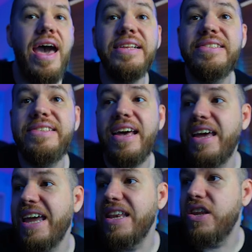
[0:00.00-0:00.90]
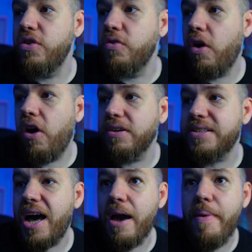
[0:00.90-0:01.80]
and set a new
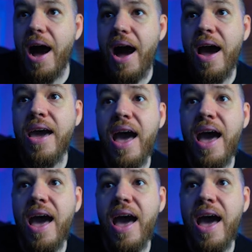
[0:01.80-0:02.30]
all-time high